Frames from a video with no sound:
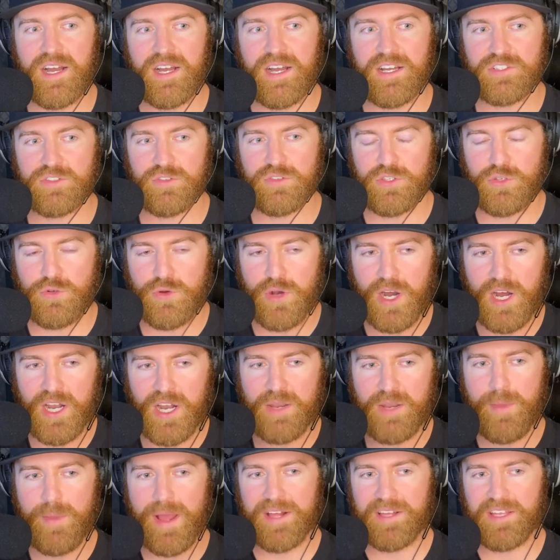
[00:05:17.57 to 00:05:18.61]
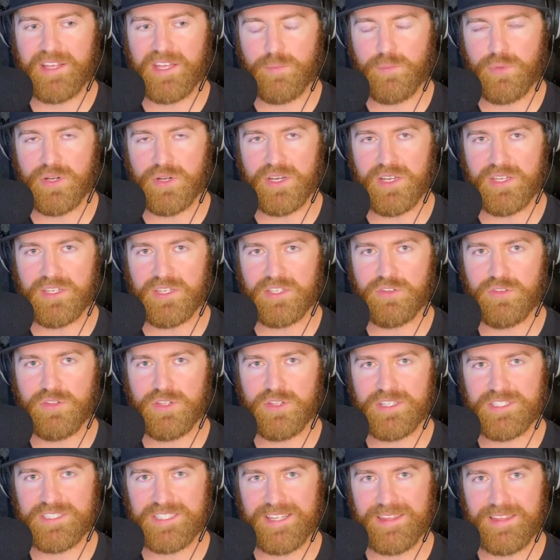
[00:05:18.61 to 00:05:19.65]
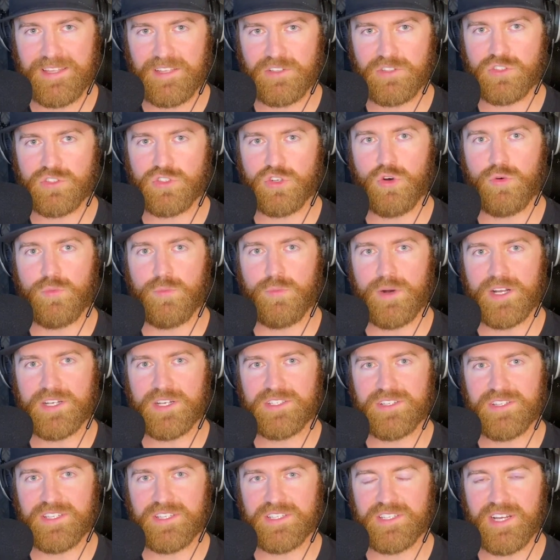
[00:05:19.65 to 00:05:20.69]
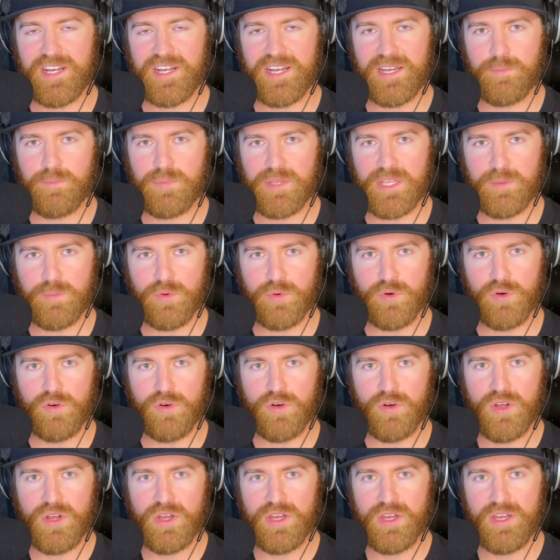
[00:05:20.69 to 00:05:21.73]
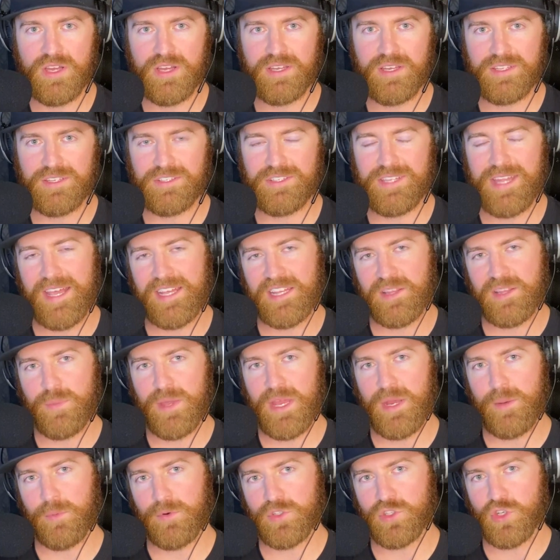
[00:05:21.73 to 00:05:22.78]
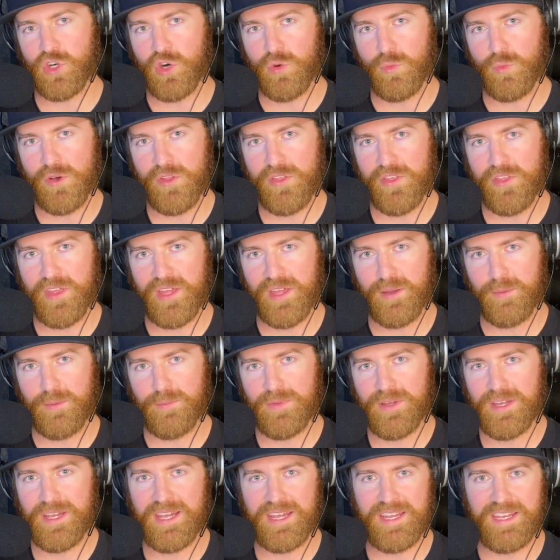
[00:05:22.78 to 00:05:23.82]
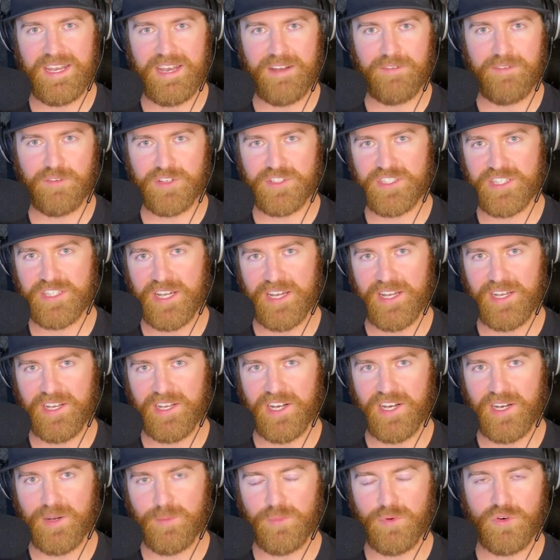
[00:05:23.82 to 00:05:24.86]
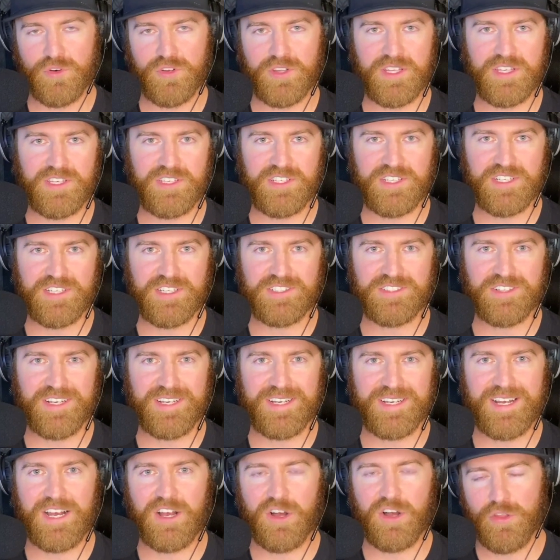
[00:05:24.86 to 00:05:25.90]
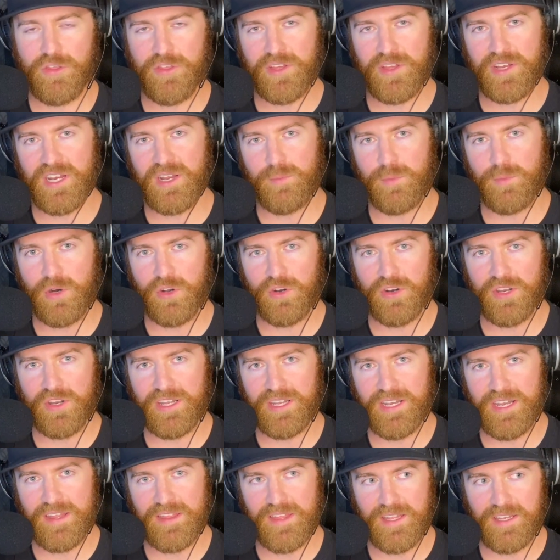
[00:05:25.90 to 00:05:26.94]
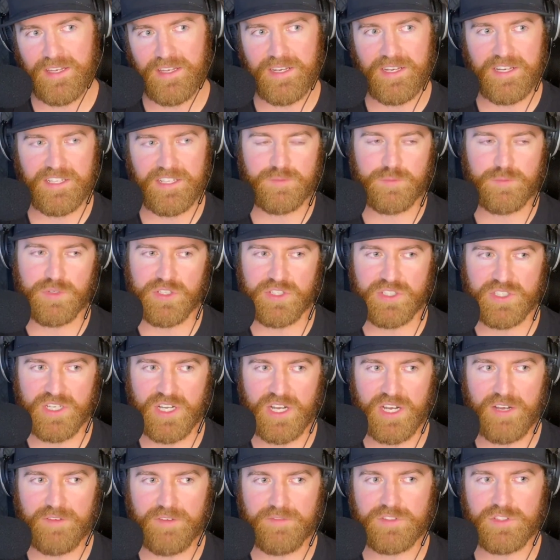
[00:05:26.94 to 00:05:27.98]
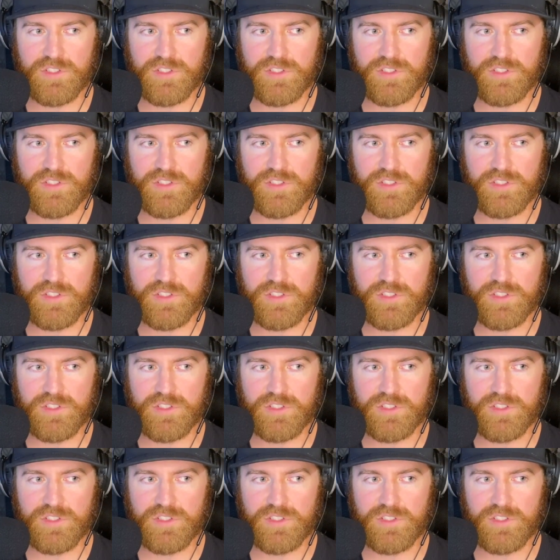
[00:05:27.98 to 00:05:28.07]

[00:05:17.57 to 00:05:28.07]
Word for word: Uh, so you automatically put into it, because I think so much of the time people take the papers home with them and never sign up, or they just are like, oh, I'll think about it, and then it gets pushed off.